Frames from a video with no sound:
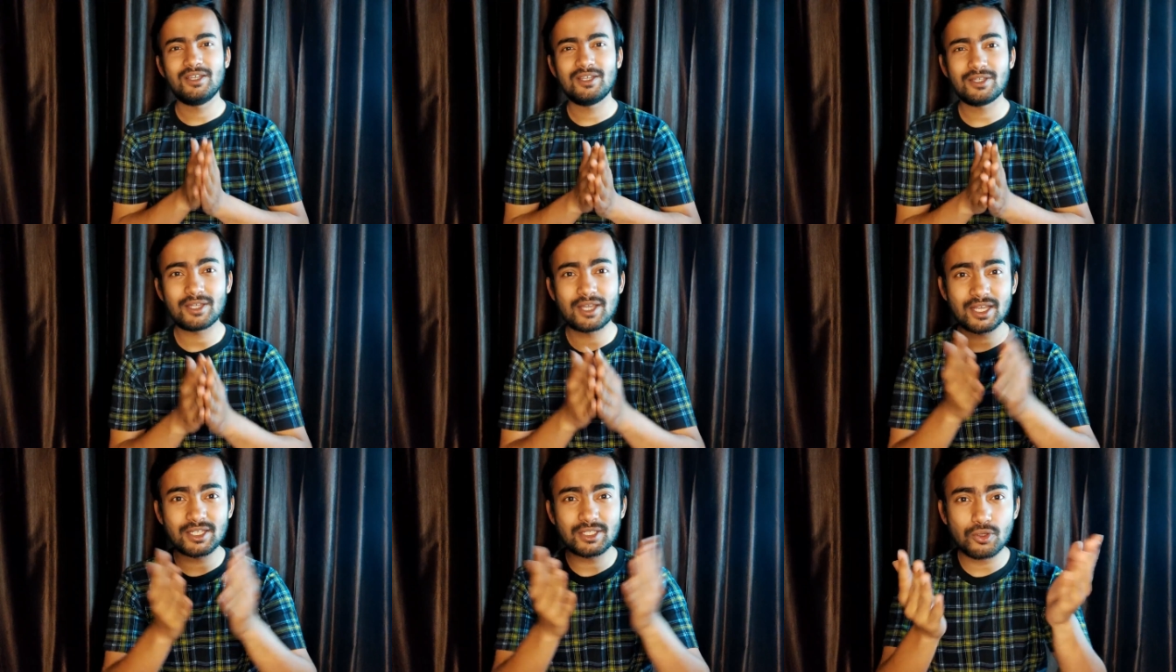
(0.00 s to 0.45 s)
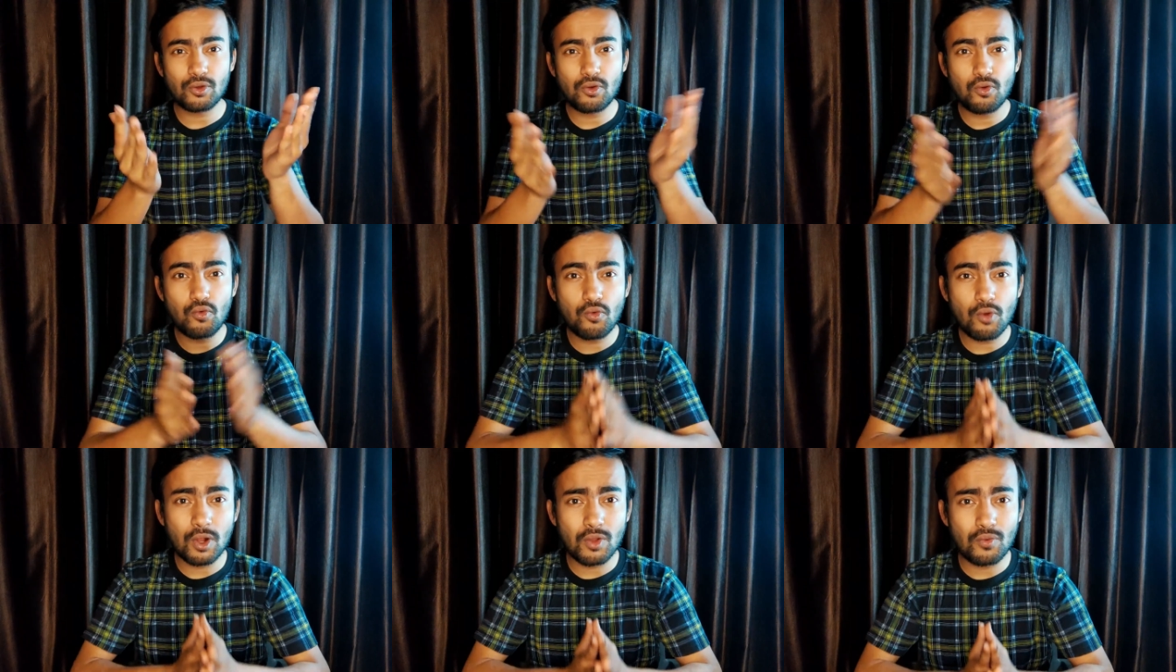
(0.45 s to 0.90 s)
Guess
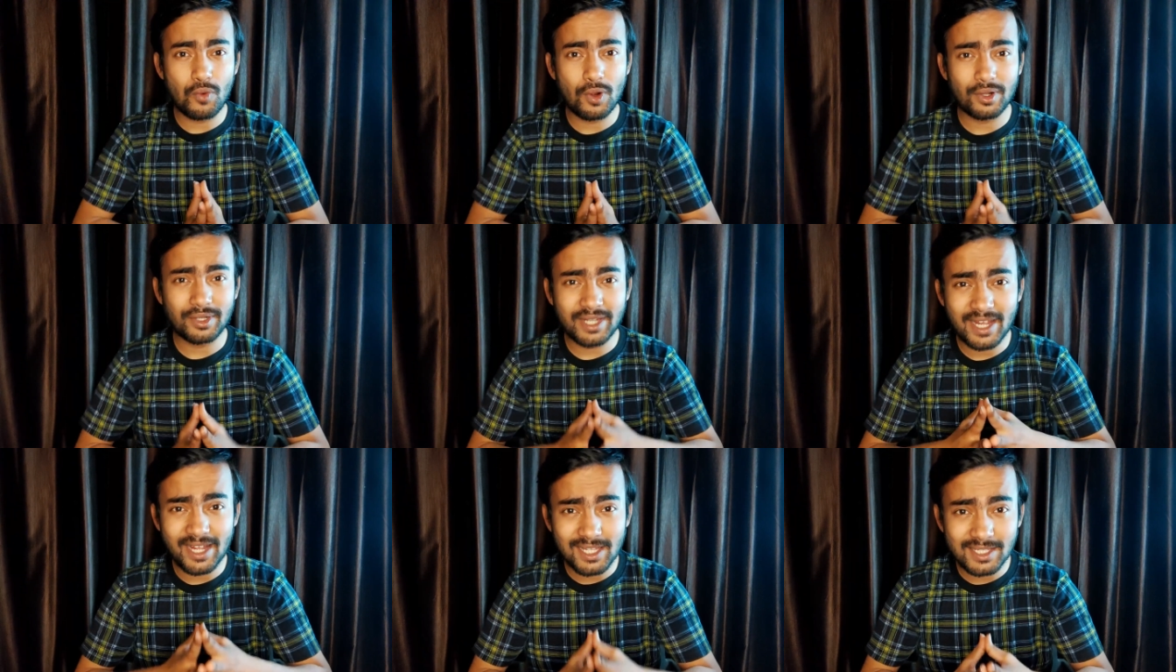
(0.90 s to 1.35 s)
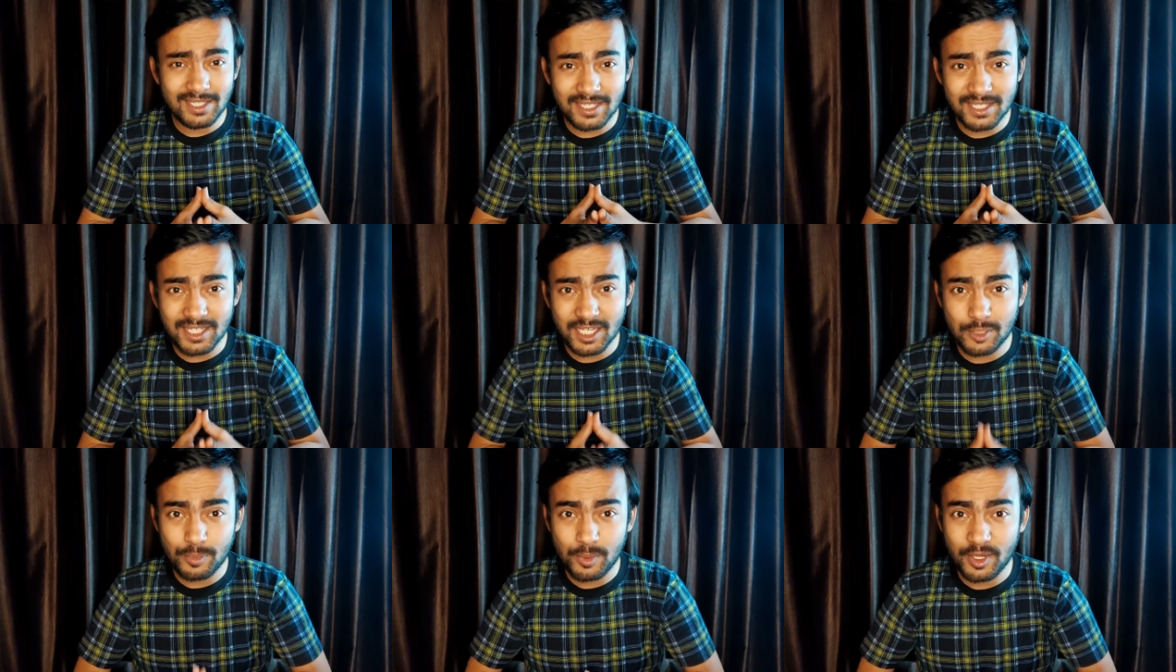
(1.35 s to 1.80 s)
who or what else is
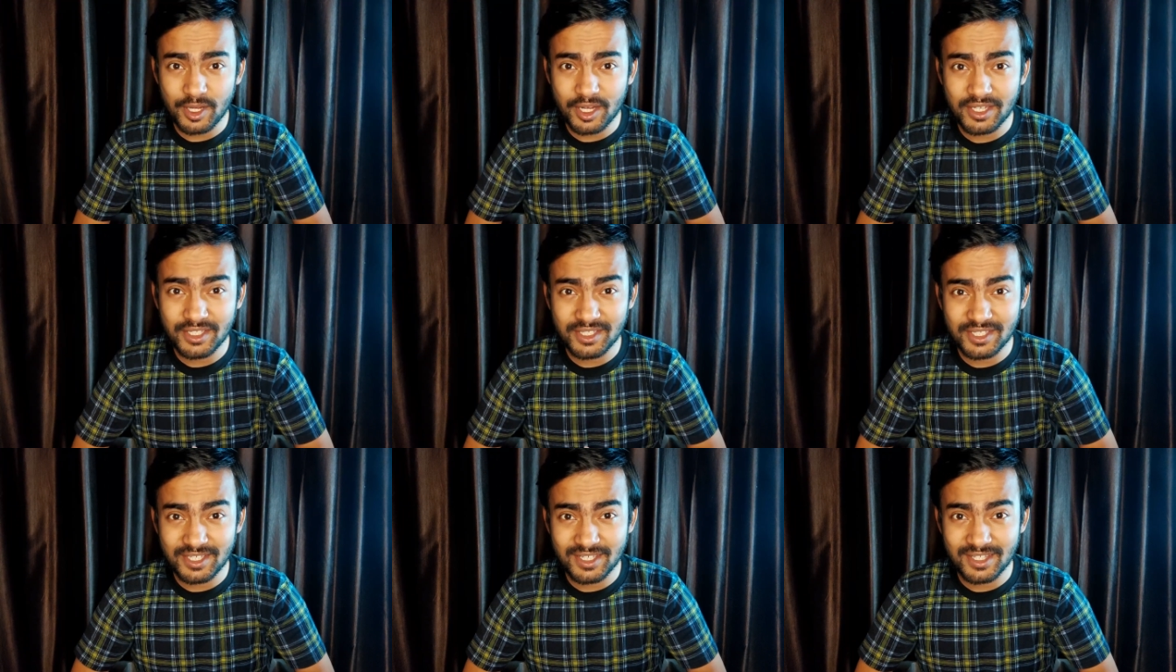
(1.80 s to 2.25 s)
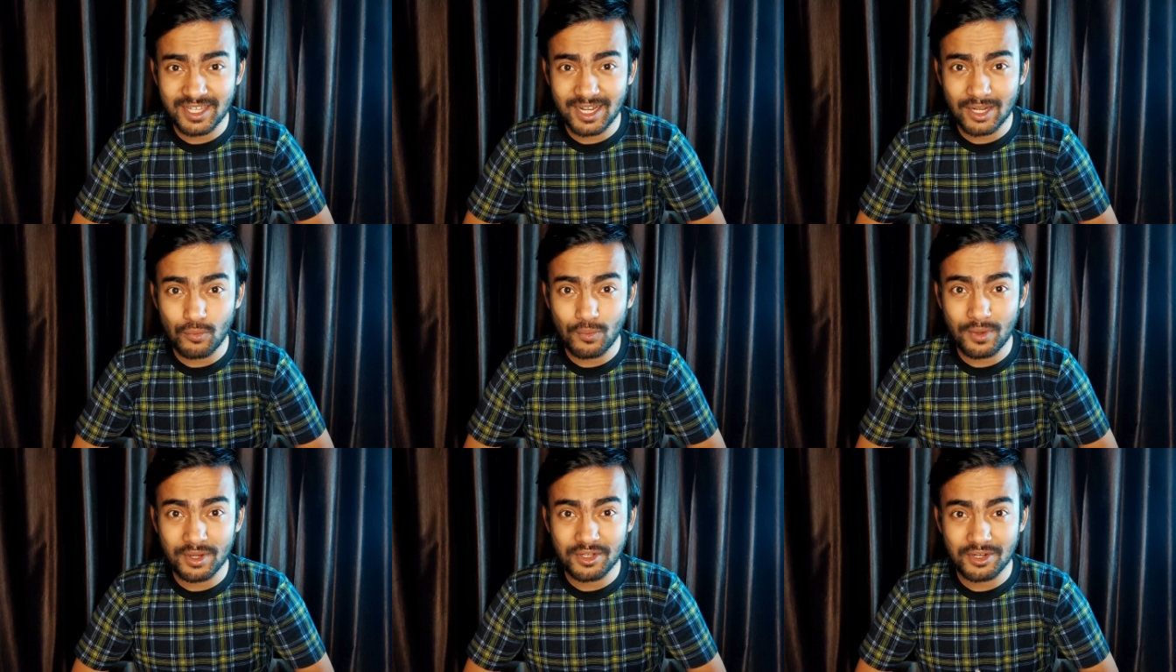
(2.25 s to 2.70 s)
experiencing that
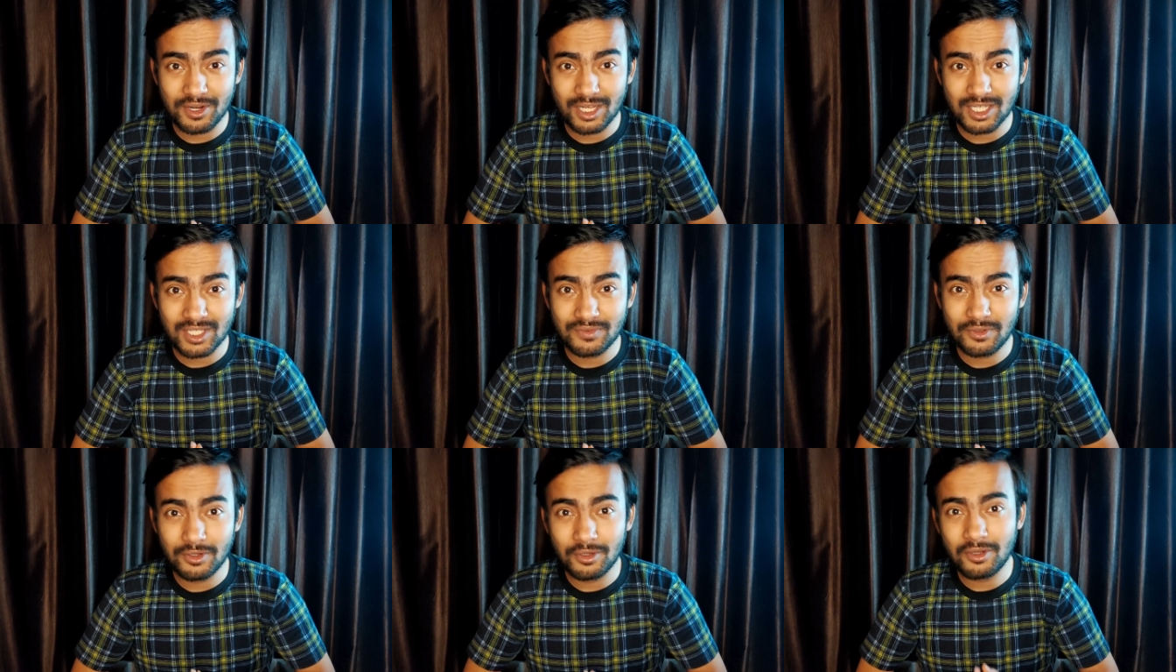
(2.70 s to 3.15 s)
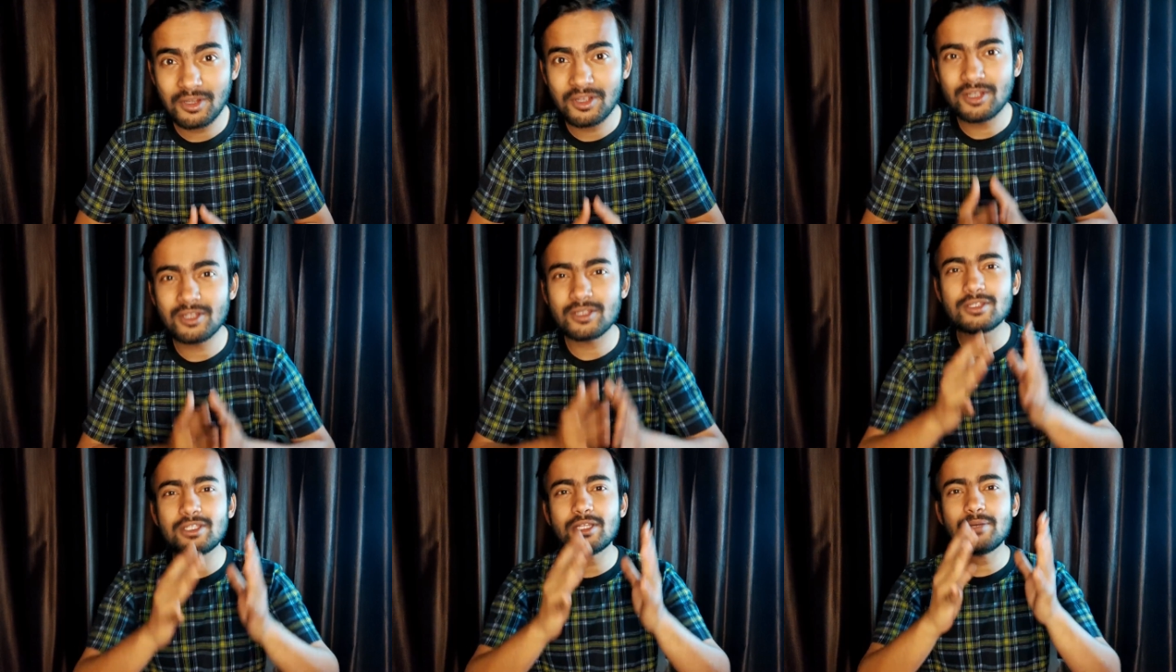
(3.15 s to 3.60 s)
weight transfer?
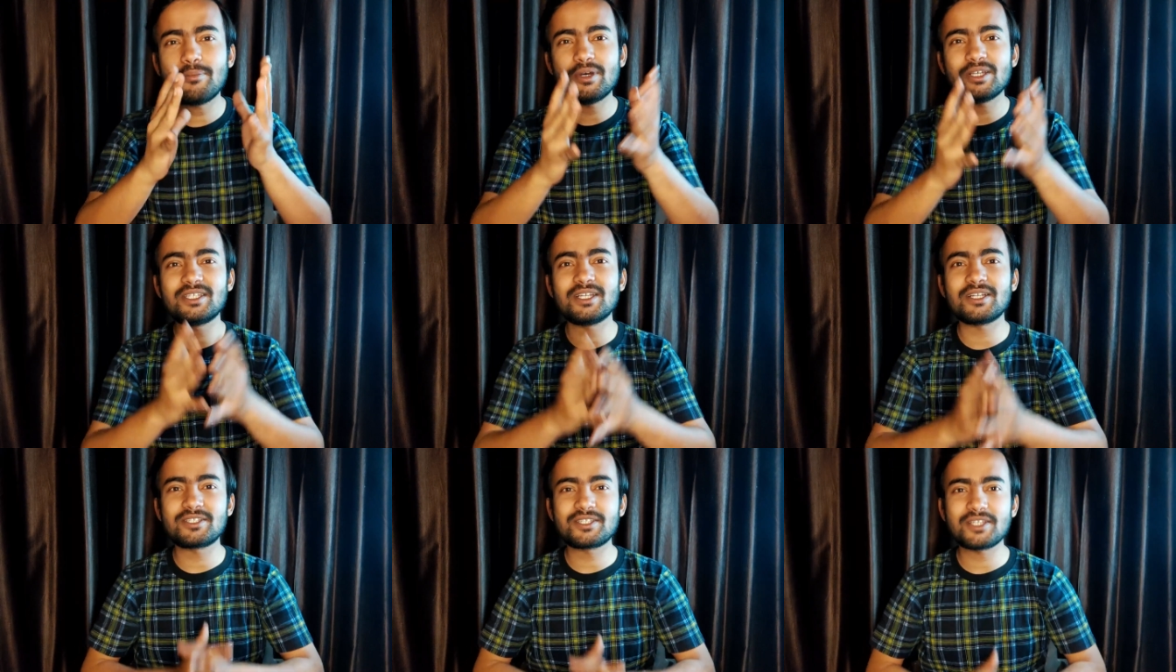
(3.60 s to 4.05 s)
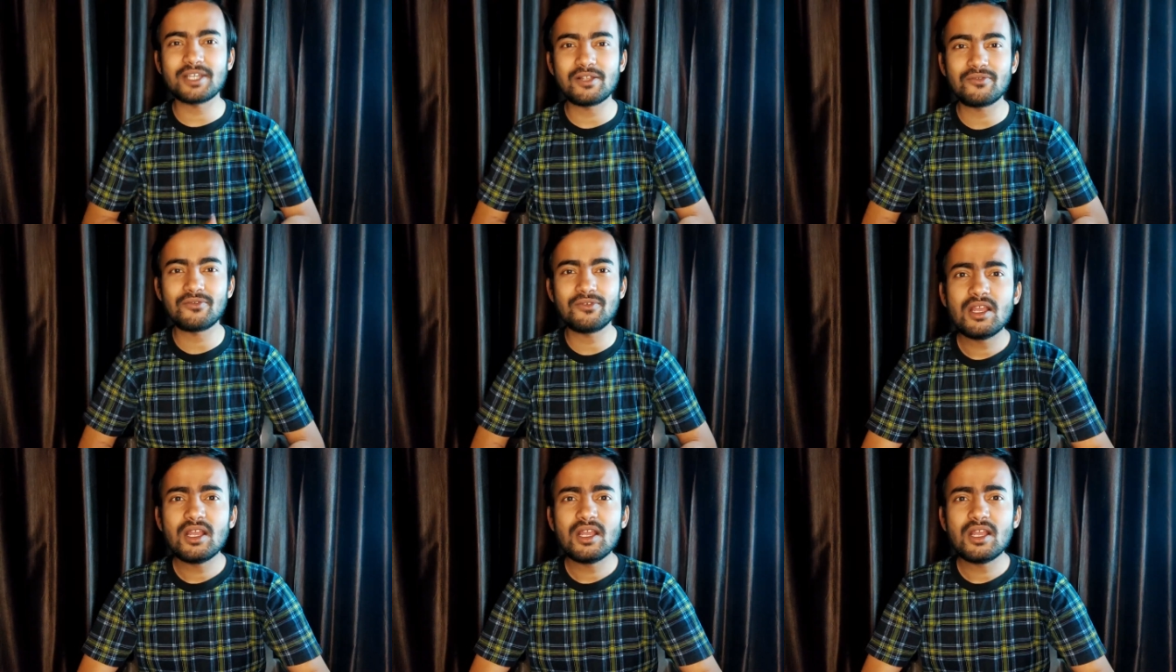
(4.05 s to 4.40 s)
The bus itself.